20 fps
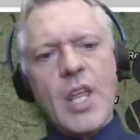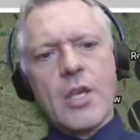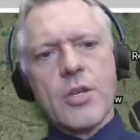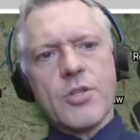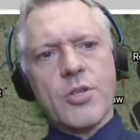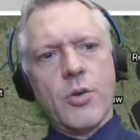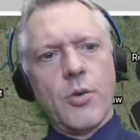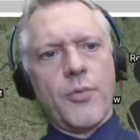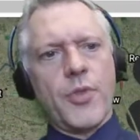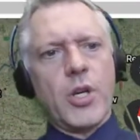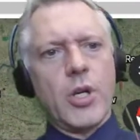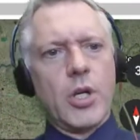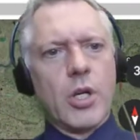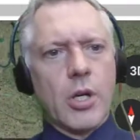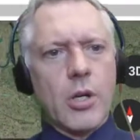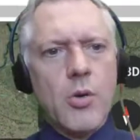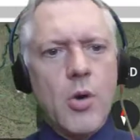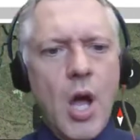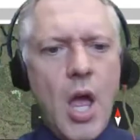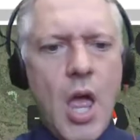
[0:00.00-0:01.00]
So there you
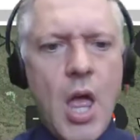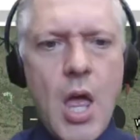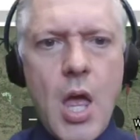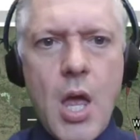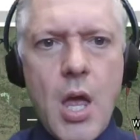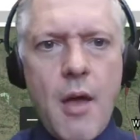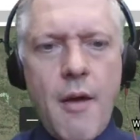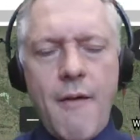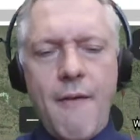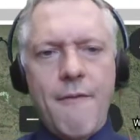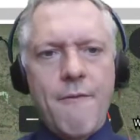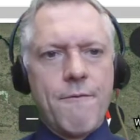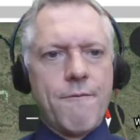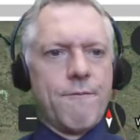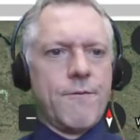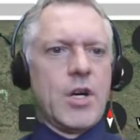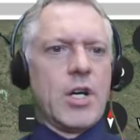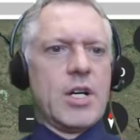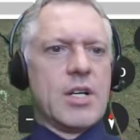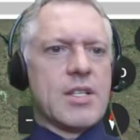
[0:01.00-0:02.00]
go.
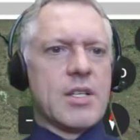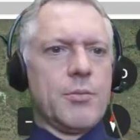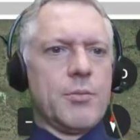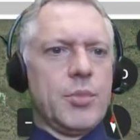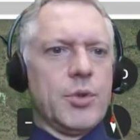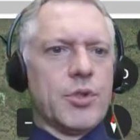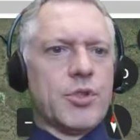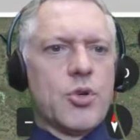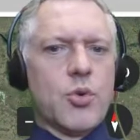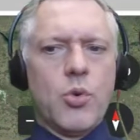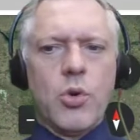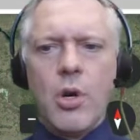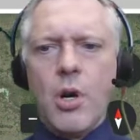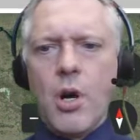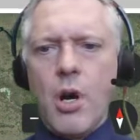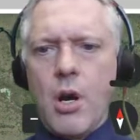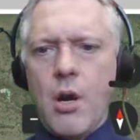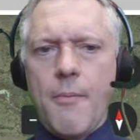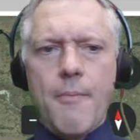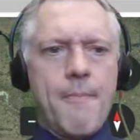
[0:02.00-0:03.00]
Very simple
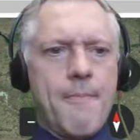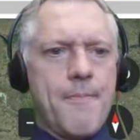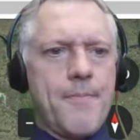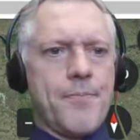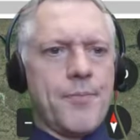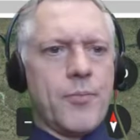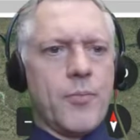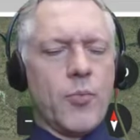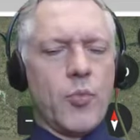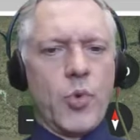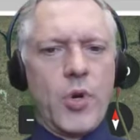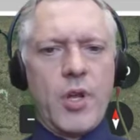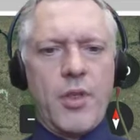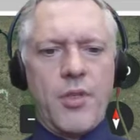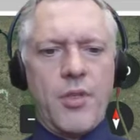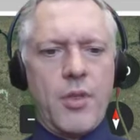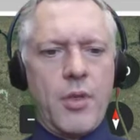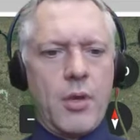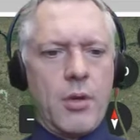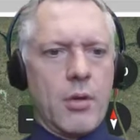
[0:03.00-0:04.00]
tour
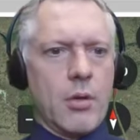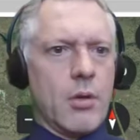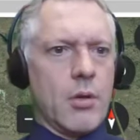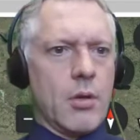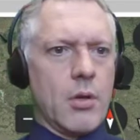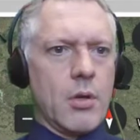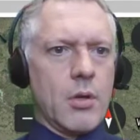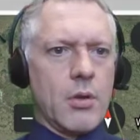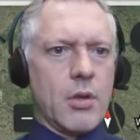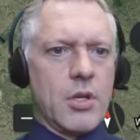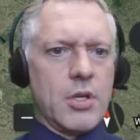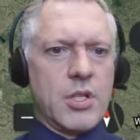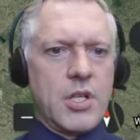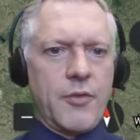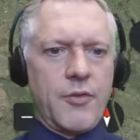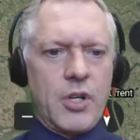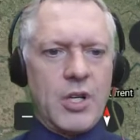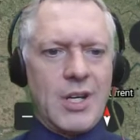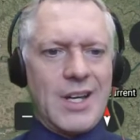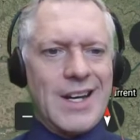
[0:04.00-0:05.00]
with
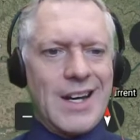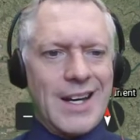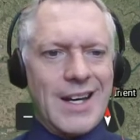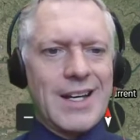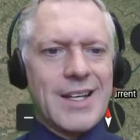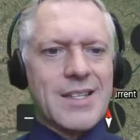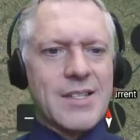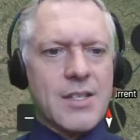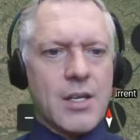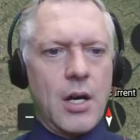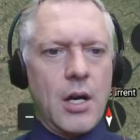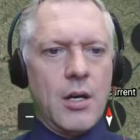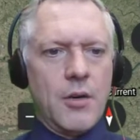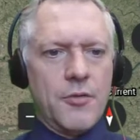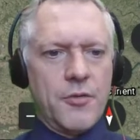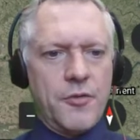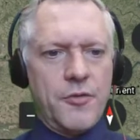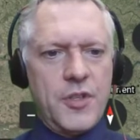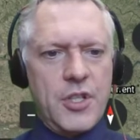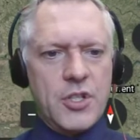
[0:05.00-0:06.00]
different kinds
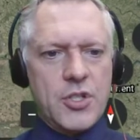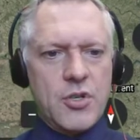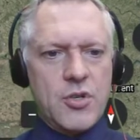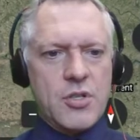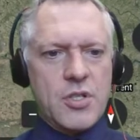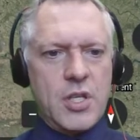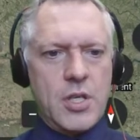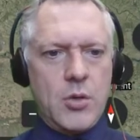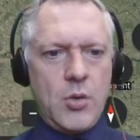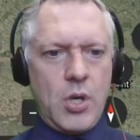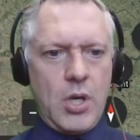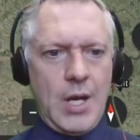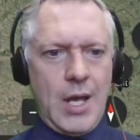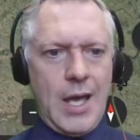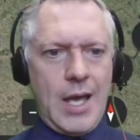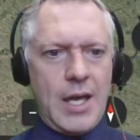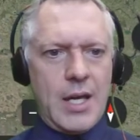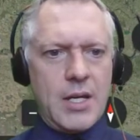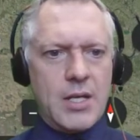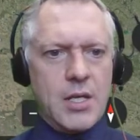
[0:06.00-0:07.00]
of features that you can
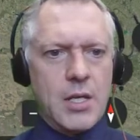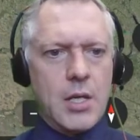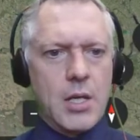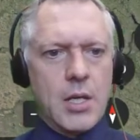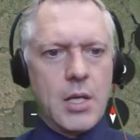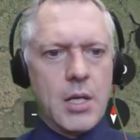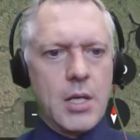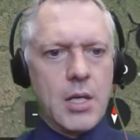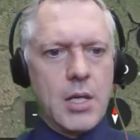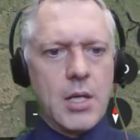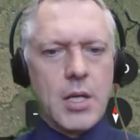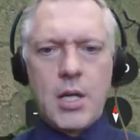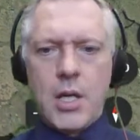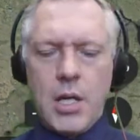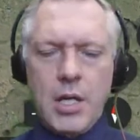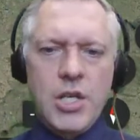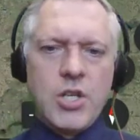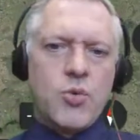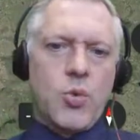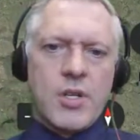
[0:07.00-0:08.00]
add.
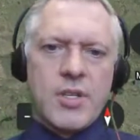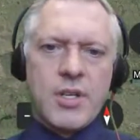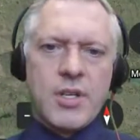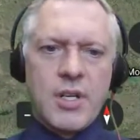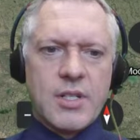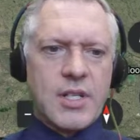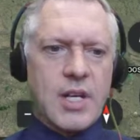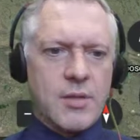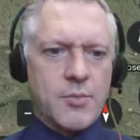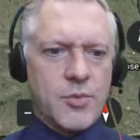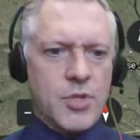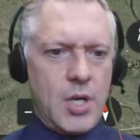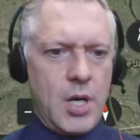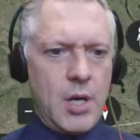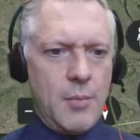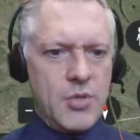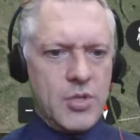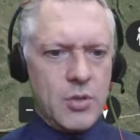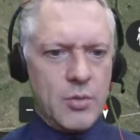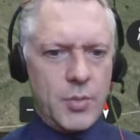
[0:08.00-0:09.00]
And each one's going to take some
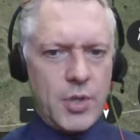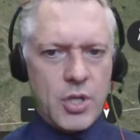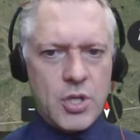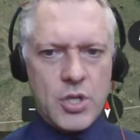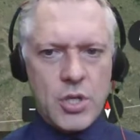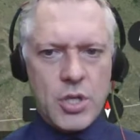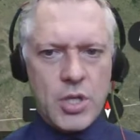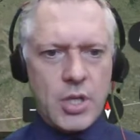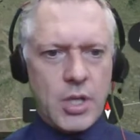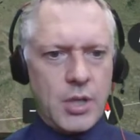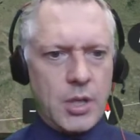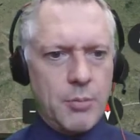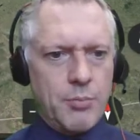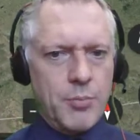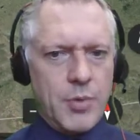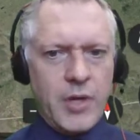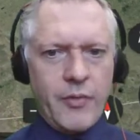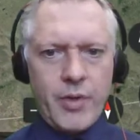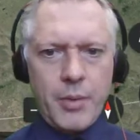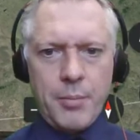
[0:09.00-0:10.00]
time, so make sure you
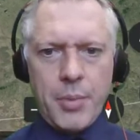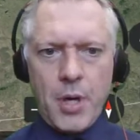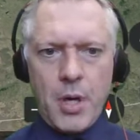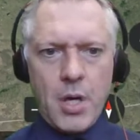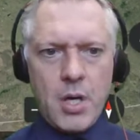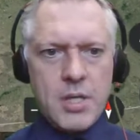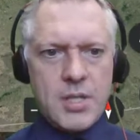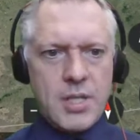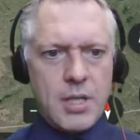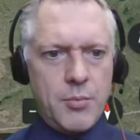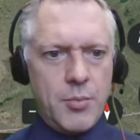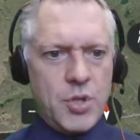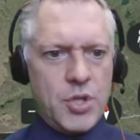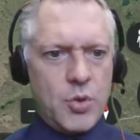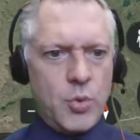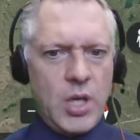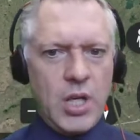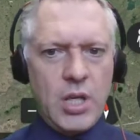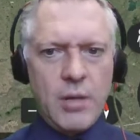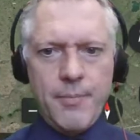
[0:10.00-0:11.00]
give it a pause in
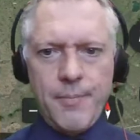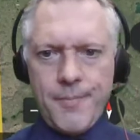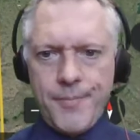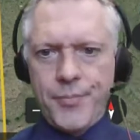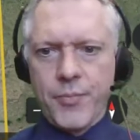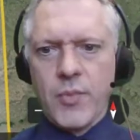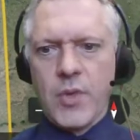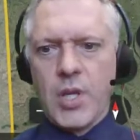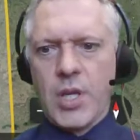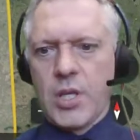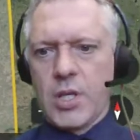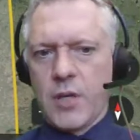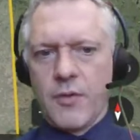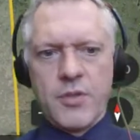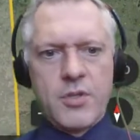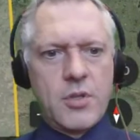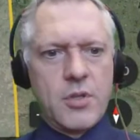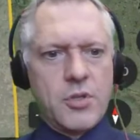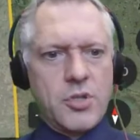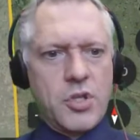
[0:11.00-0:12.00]
between and give
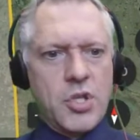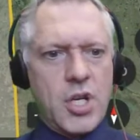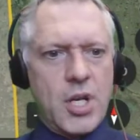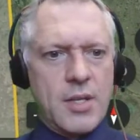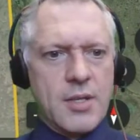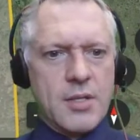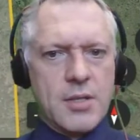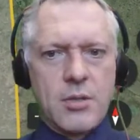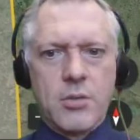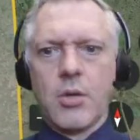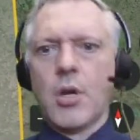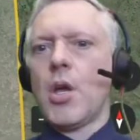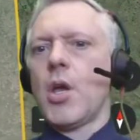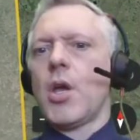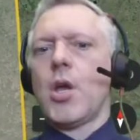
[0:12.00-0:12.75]
students a chance to